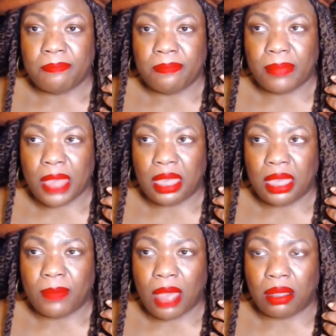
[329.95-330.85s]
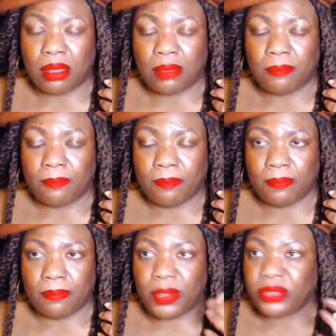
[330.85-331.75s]
um,
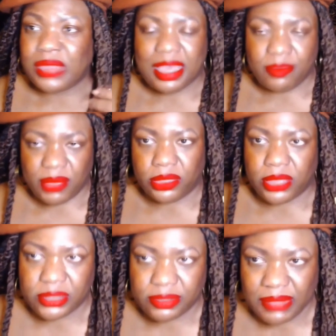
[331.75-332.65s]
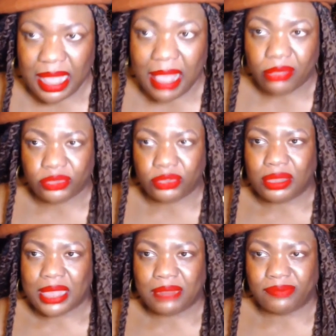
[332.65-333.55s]
multi millions of dollars. So a
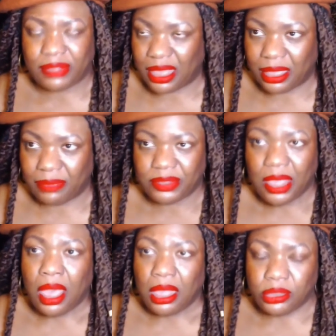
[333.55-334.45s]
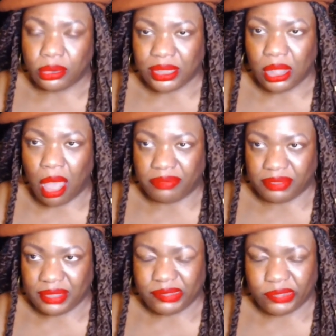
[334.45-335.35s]
lot of times during the off
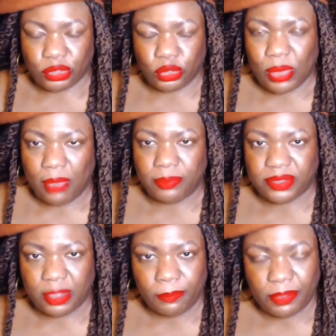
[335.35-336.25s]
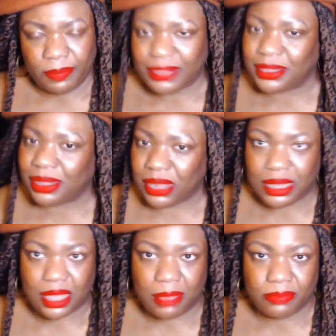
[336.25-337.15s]
season to help supplement their
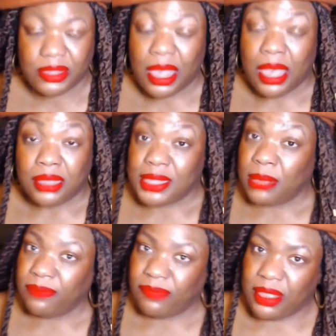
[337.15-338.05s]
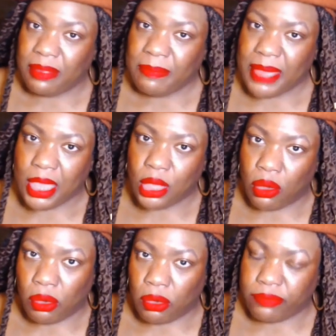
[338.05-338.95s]
incomes, some of them may
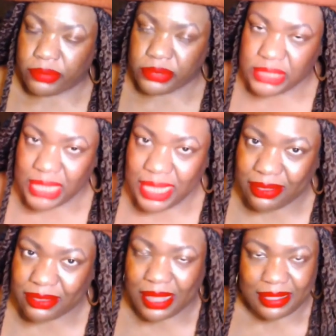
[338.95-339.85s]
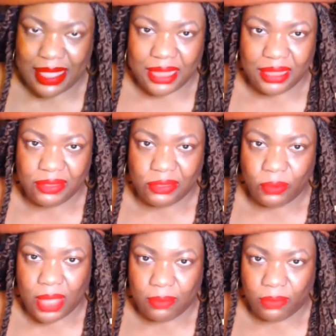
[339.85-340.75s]
go overseas, and that is
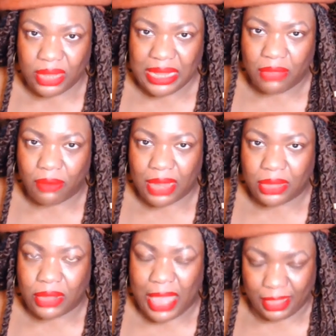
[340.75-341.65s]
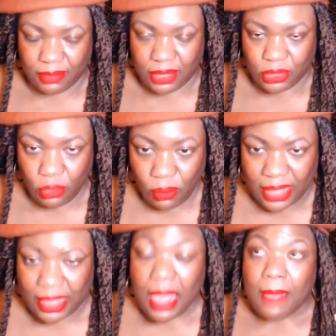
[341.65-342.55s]
what Brittney Griner had been
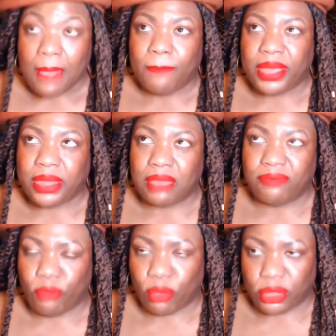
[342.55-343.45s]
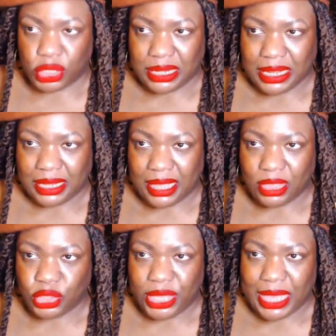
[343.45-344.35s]
doing. But unfortunately,
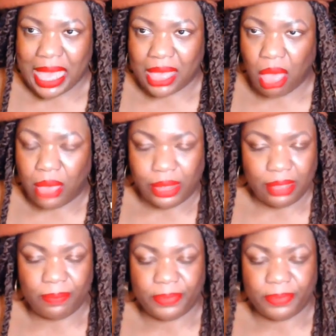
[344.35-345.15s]
she got caught up